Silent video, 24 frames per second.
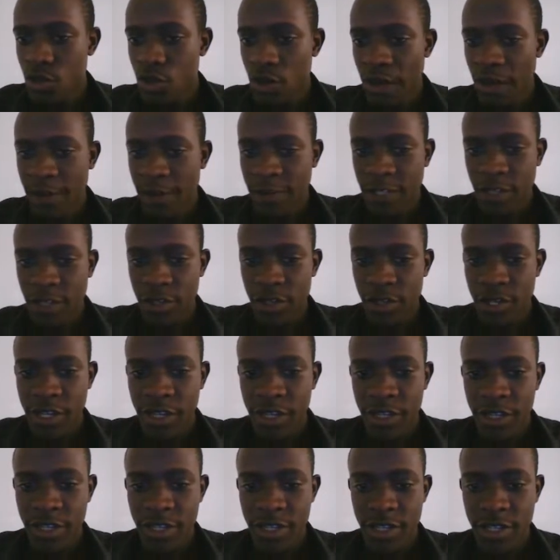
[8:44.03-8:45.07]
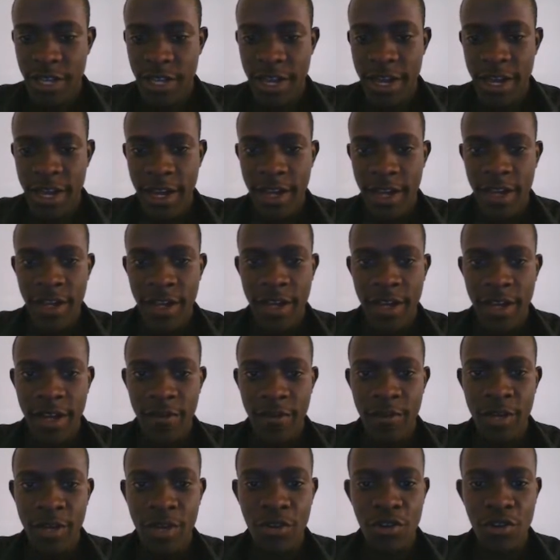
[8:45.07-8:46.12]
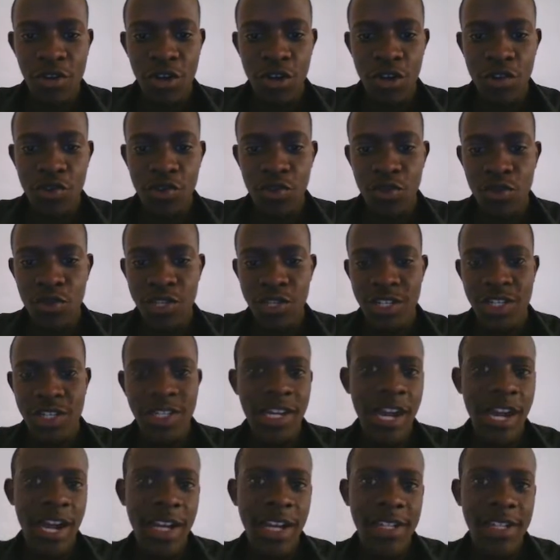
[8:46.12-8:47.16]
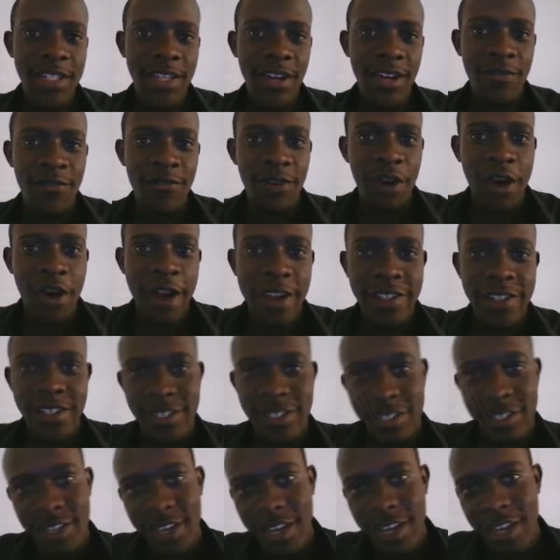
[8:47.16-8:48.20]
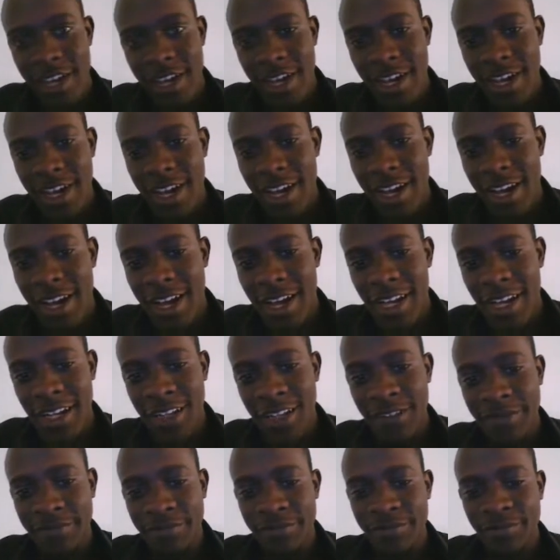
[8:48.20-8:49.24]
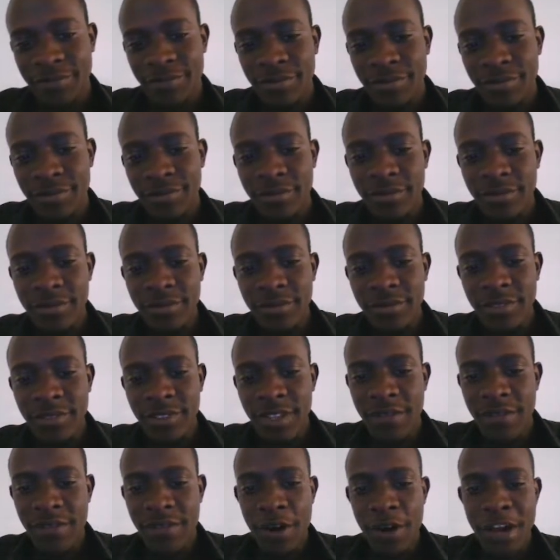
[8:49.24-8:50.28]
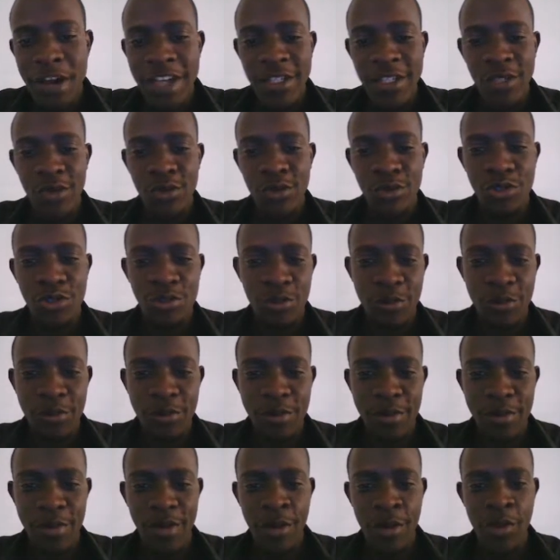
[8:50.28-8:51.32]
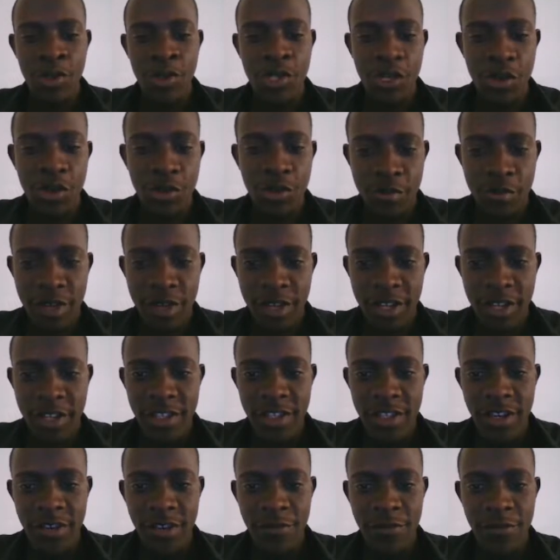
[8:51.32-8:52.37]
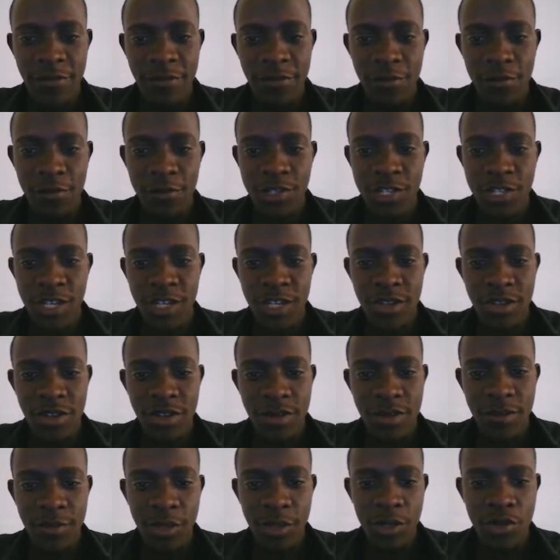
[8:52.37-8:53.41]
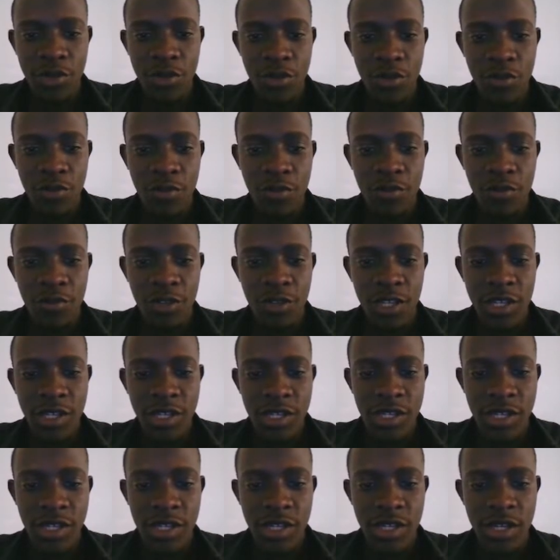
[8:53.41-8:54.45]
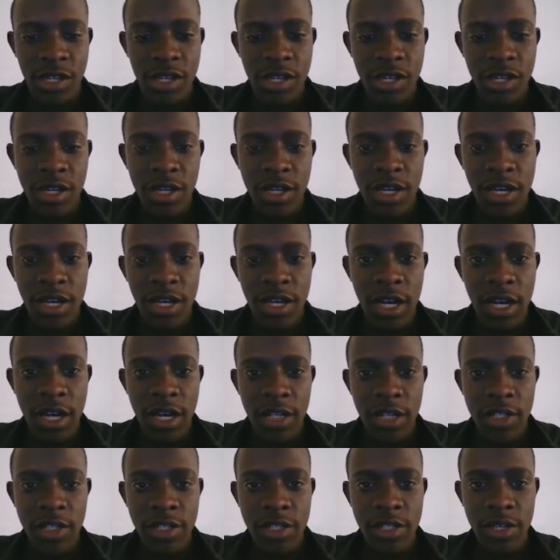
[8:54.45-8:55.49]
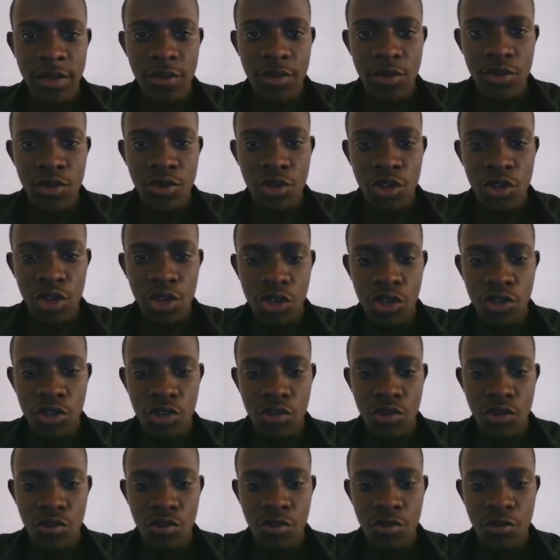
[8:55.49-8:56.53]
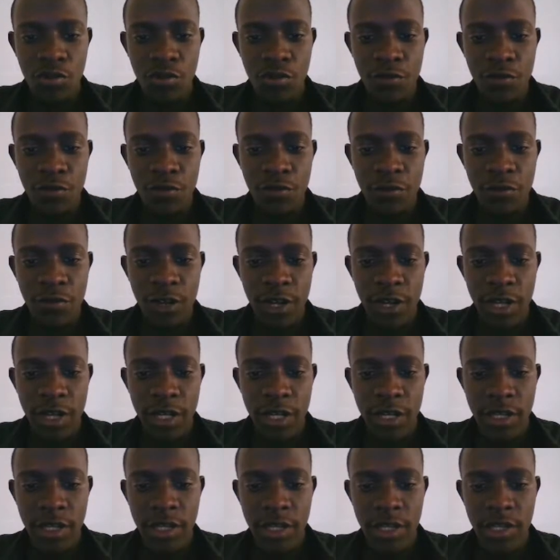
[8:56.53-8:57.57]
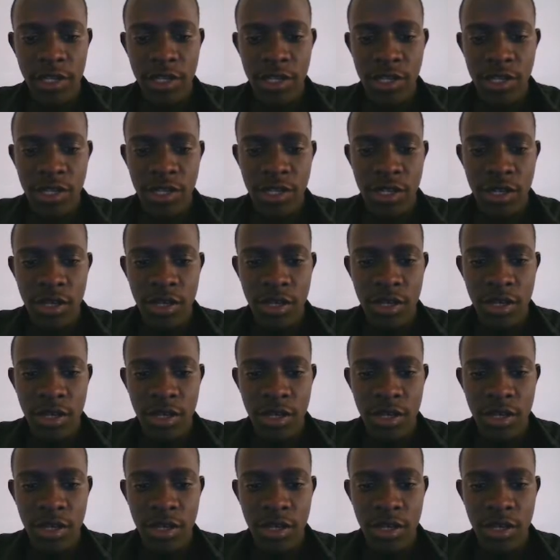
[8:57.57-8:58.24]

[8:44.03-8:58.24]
so after doing this i am now going to discard the various uh, the various hooks we've been using to manage our form state so i'm going to remove this and i'm also going to remove this